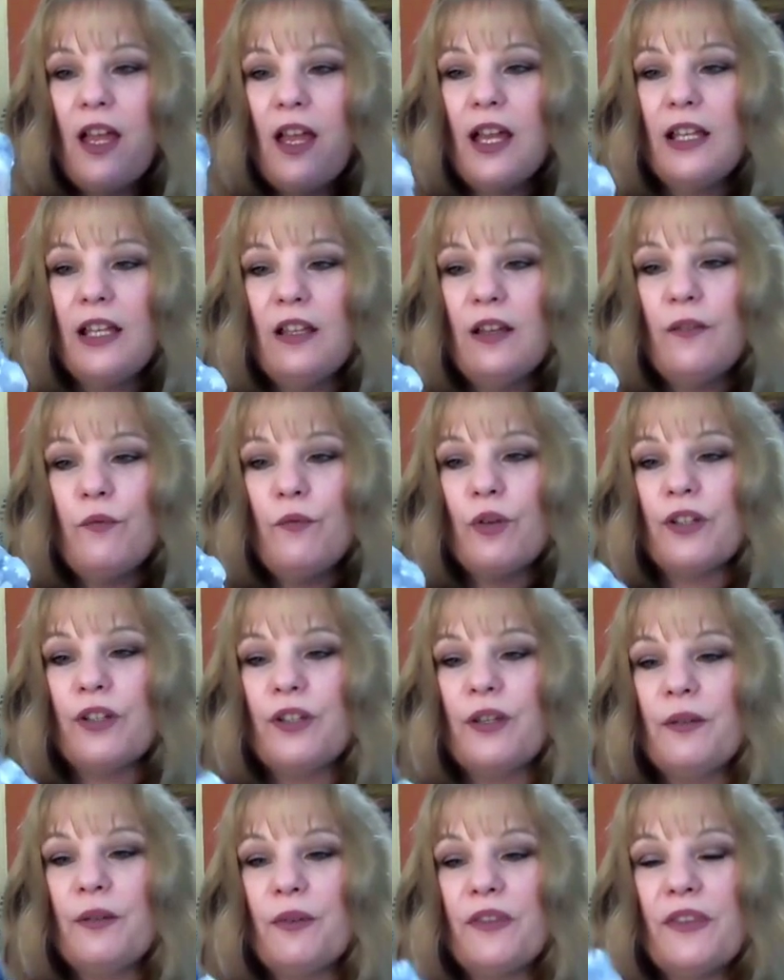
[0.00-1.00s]
I love
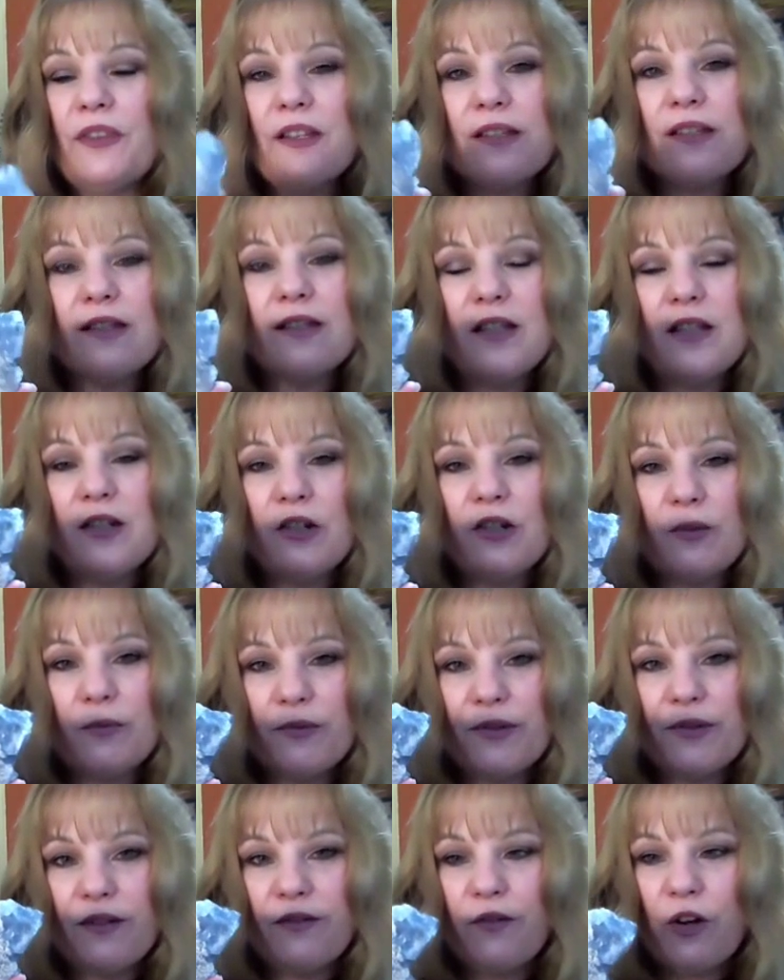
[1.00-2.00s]
working with this in
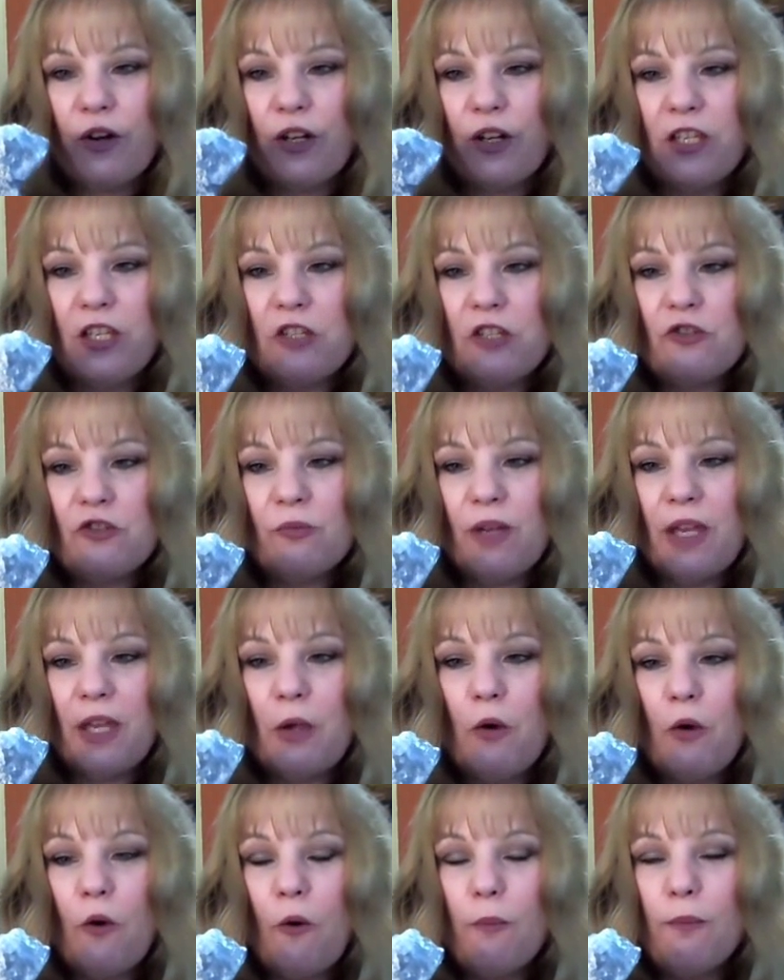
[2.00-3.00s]
terms of Archangel
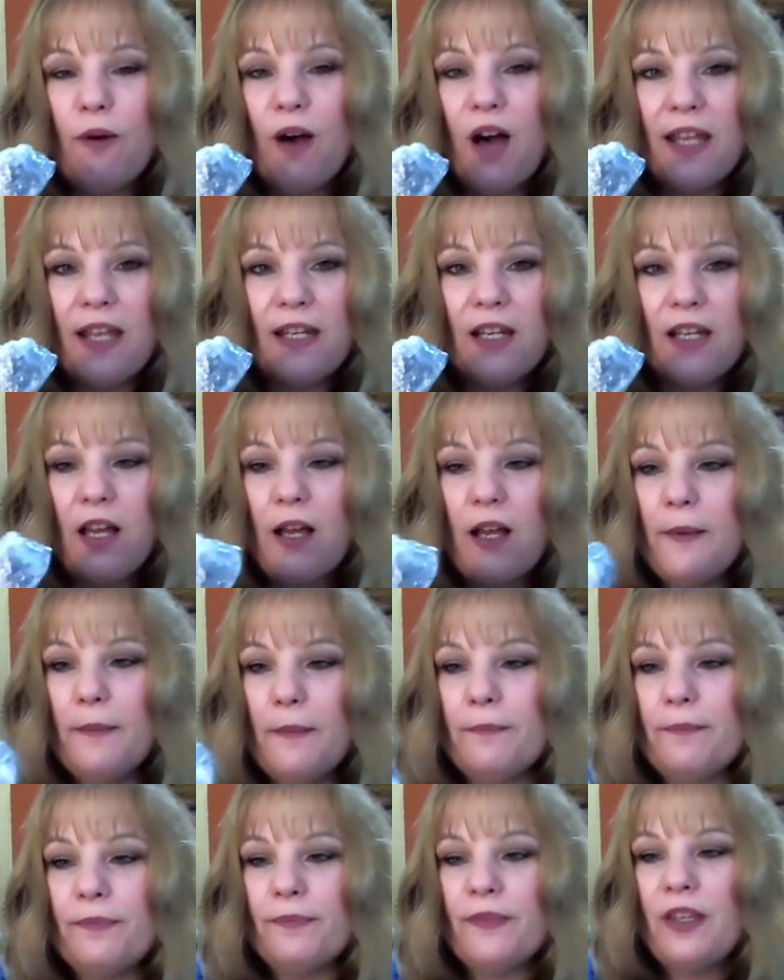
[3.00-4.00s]
Michael, but
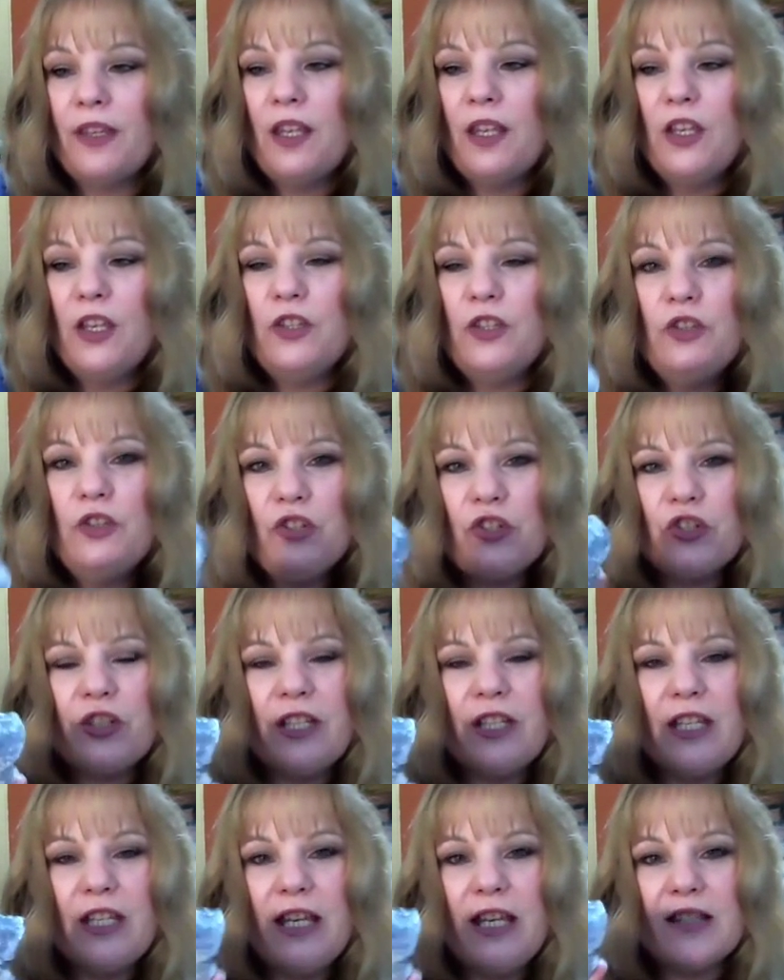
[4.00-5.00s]

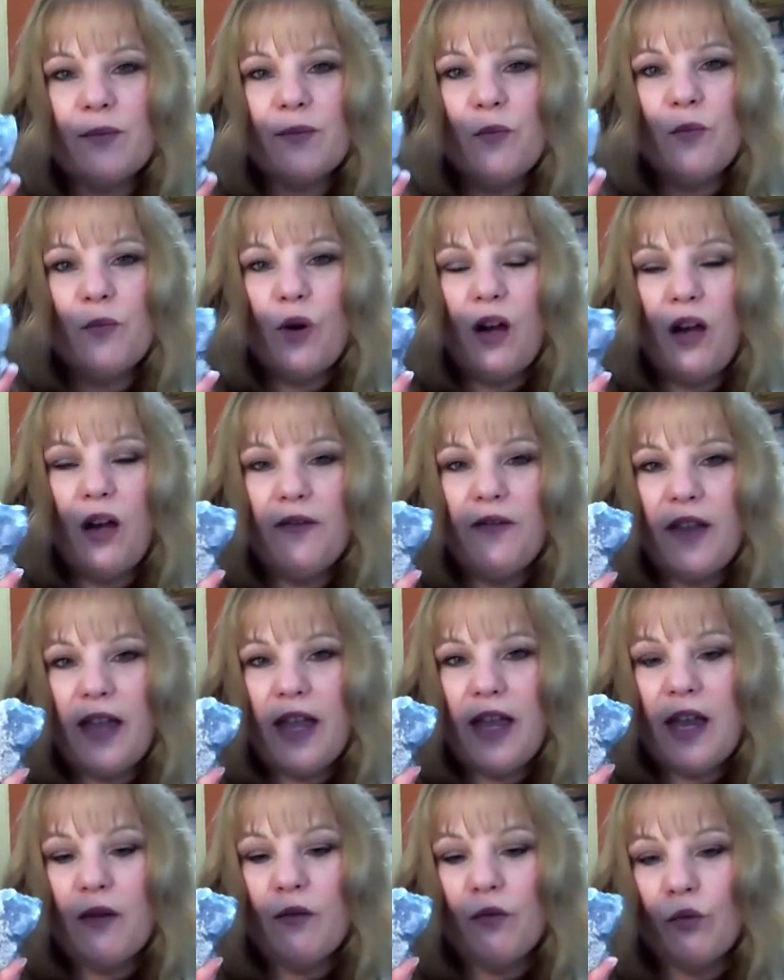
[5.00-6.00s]
usually he's more of
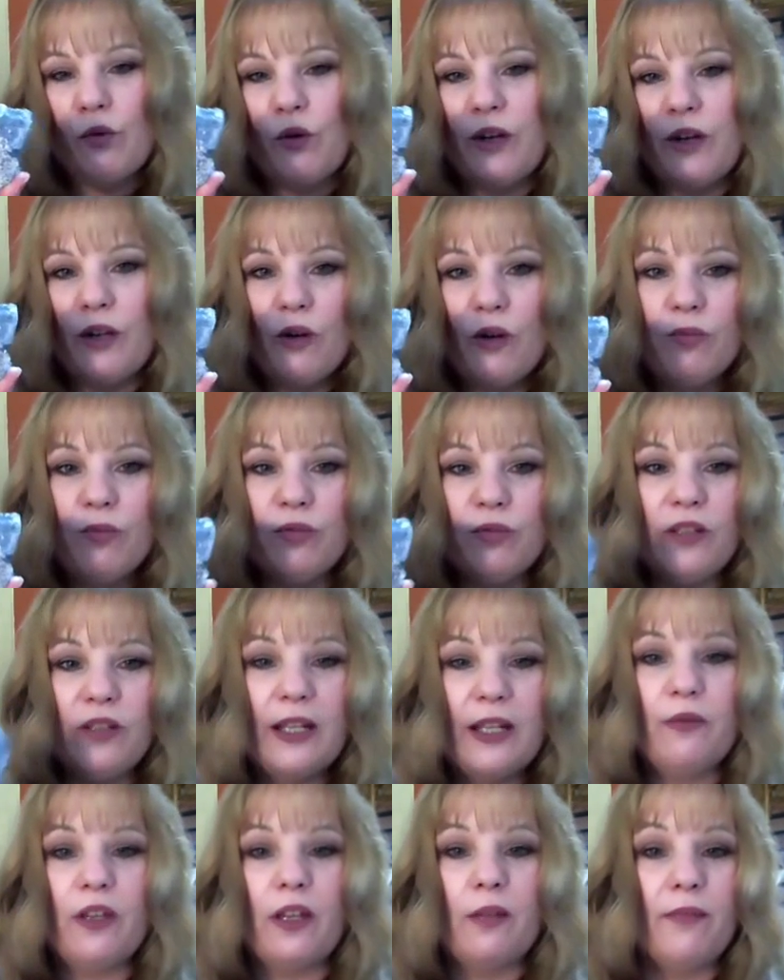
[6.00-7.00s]
a royal blue,
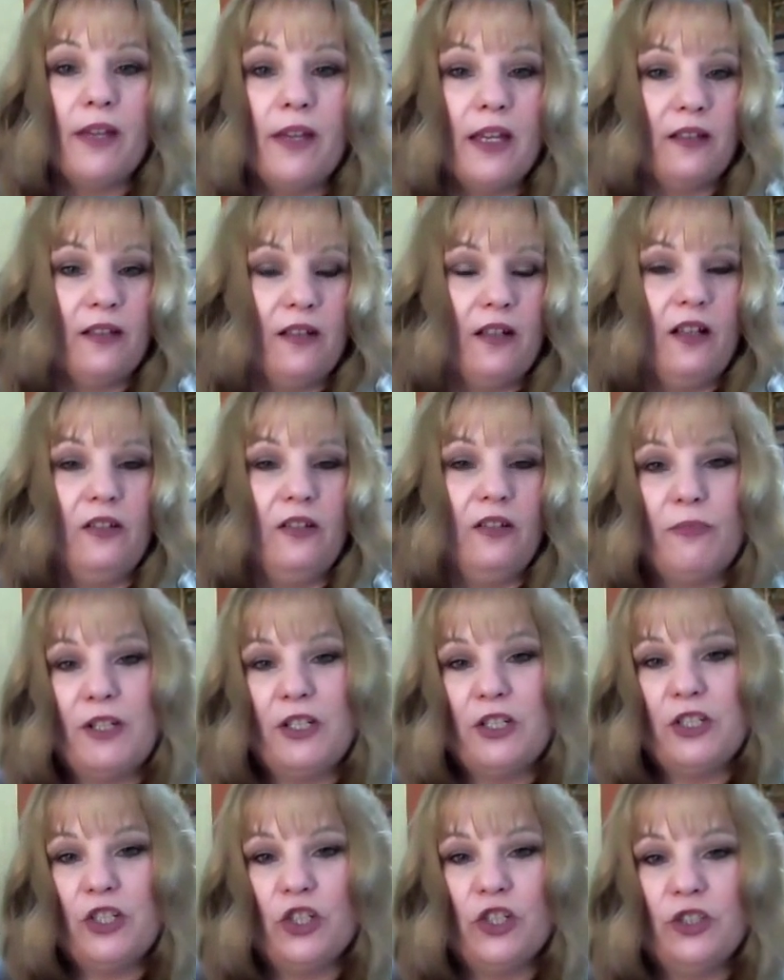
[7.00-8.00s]
like color
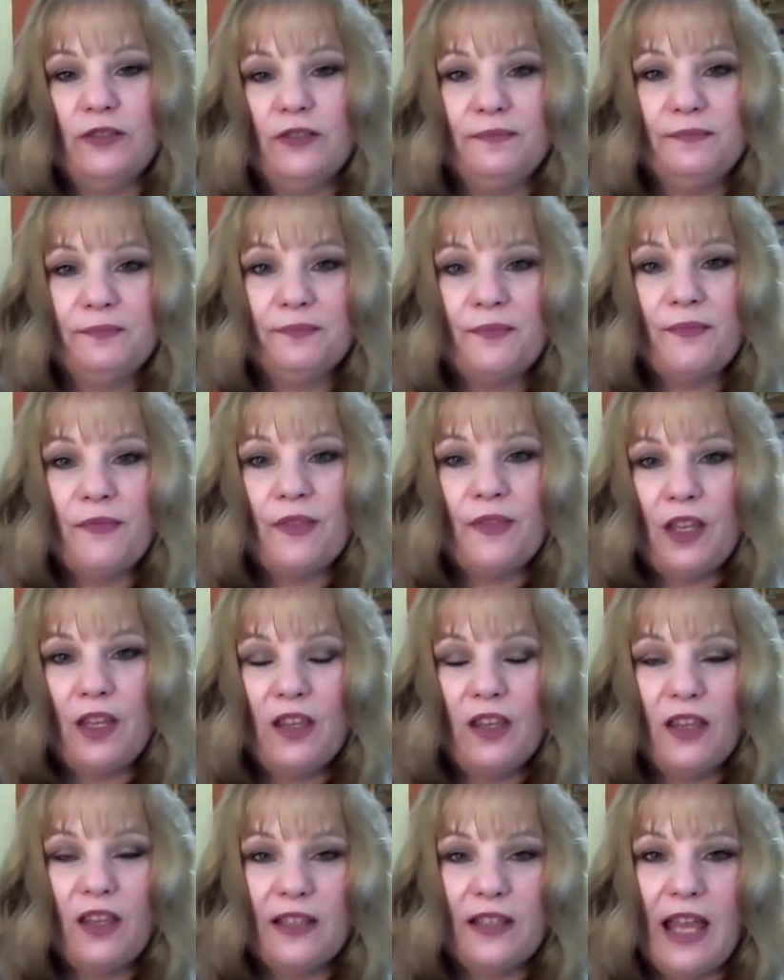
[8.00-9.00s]
my shirt,
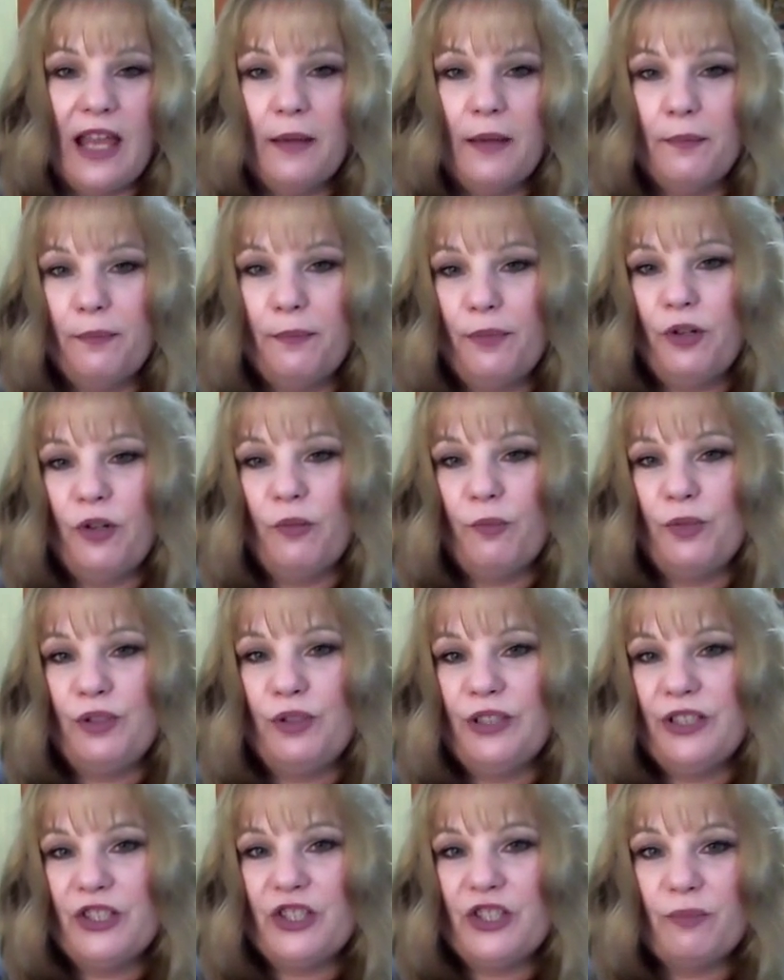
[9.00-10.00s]
like that
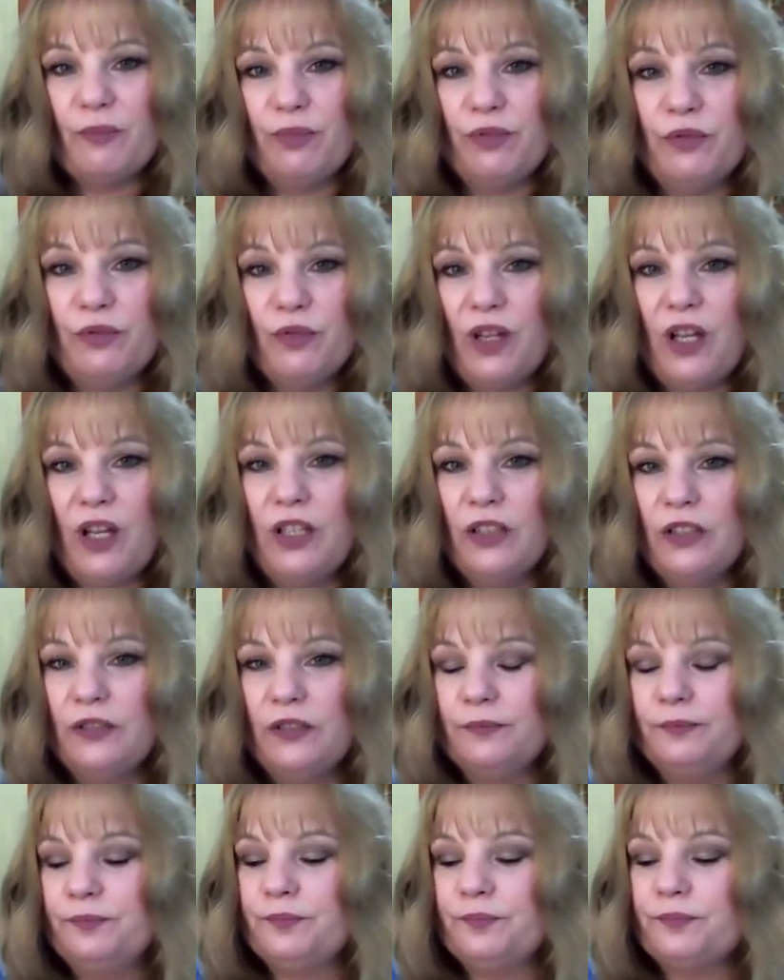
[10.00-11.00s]
purplish blue color.